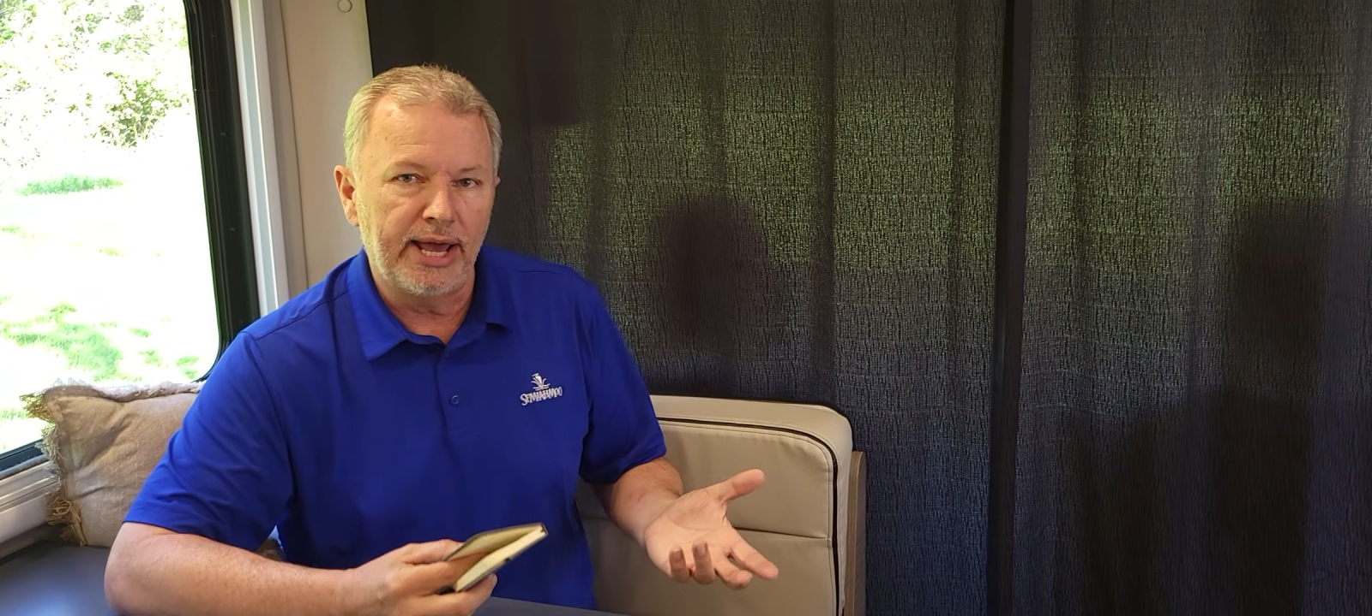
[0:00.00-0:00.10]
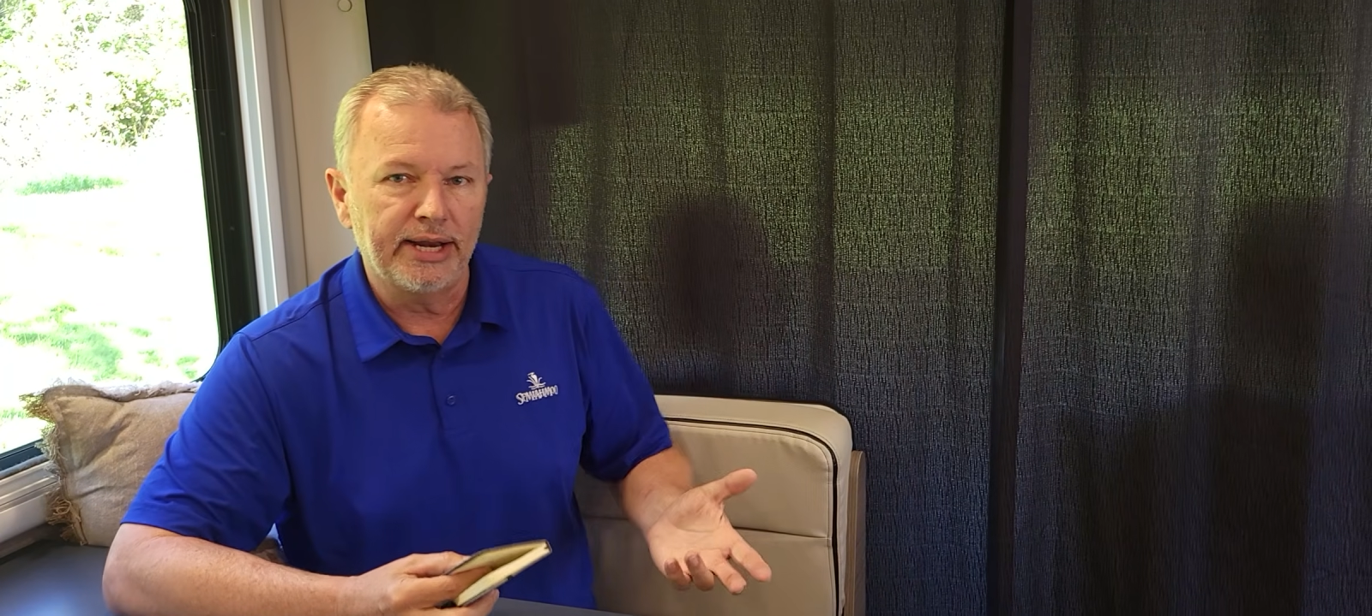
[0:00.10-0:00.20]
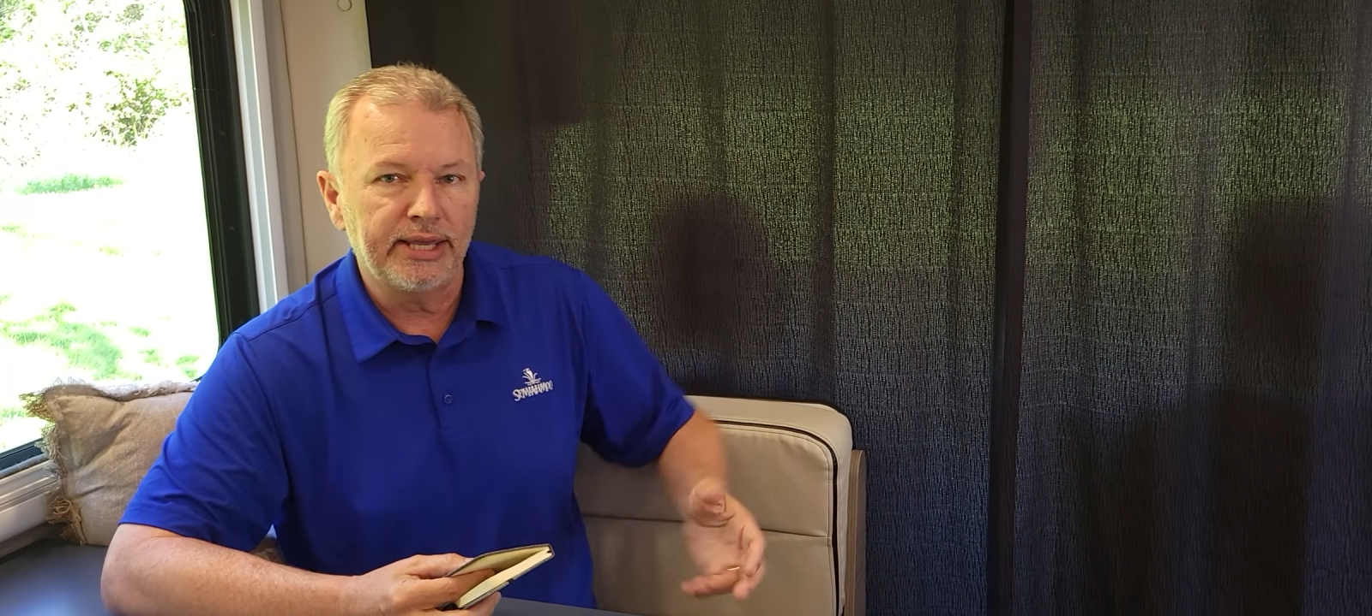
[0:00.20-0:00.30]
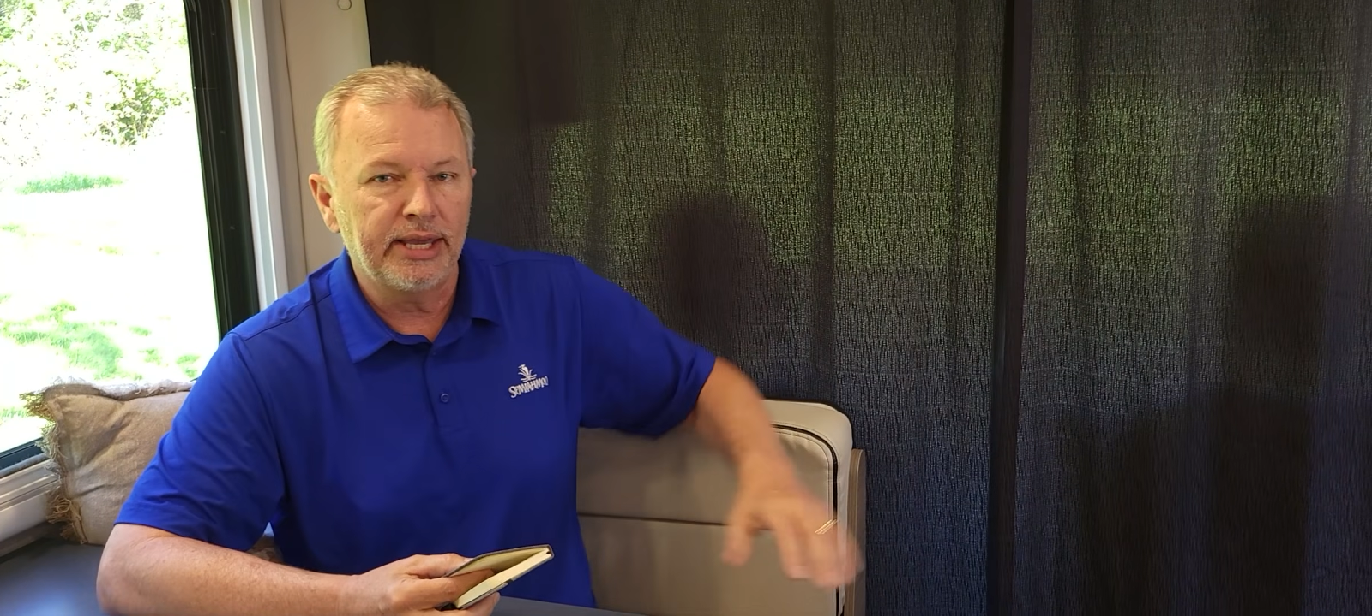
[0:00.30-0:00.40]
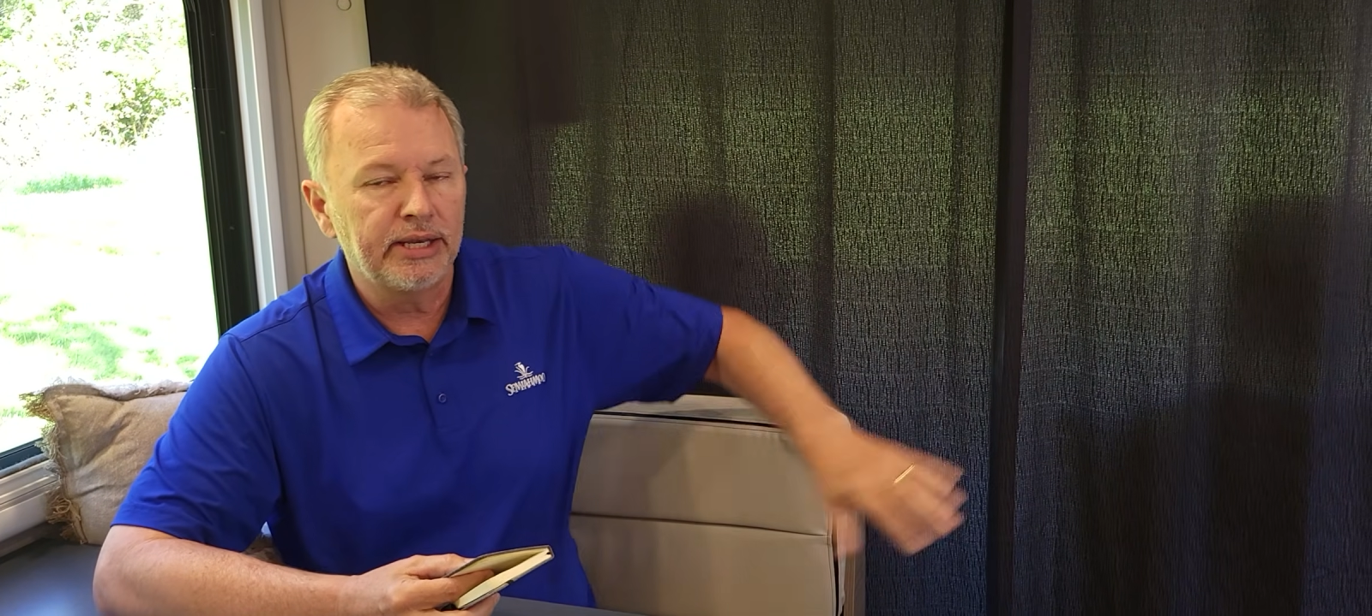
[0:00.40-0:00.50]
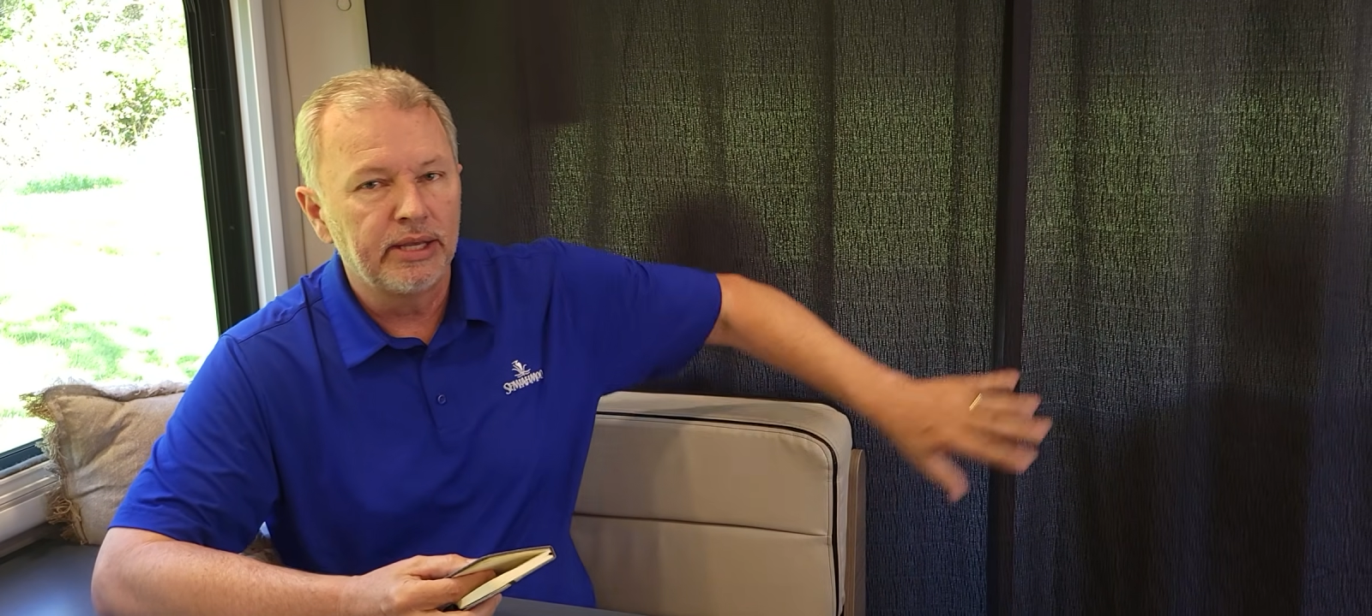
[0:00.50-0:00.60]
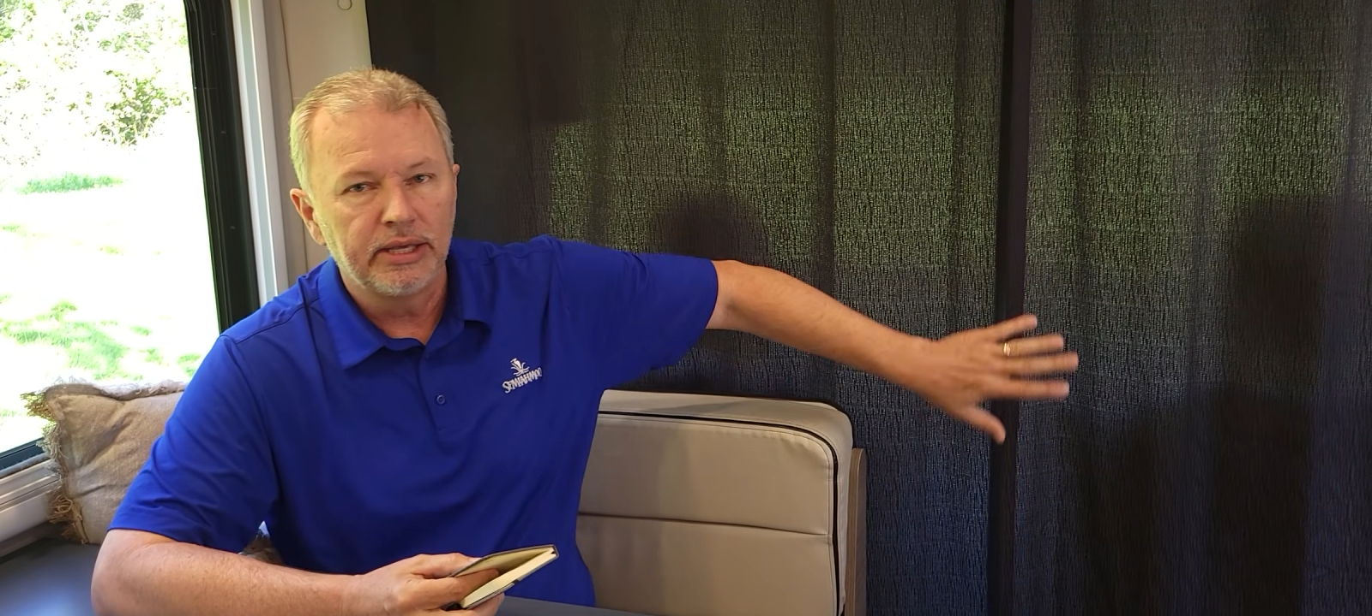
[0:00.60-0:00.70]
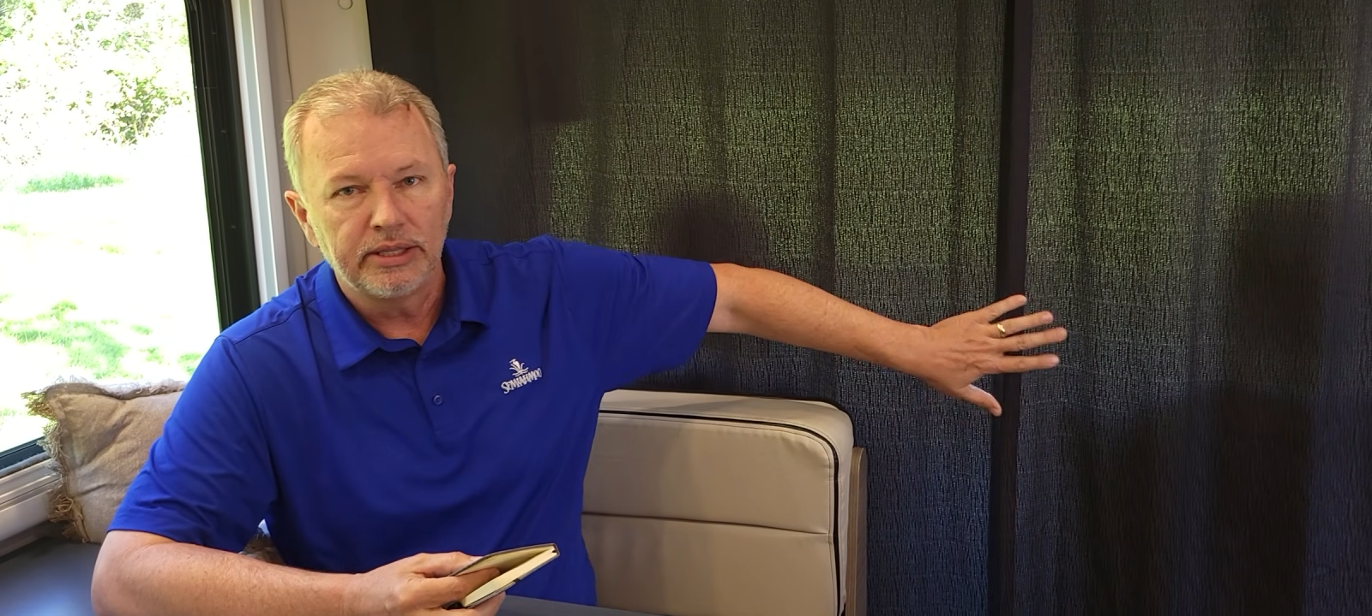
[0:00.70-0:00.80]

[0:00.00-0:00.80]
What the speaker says: out again.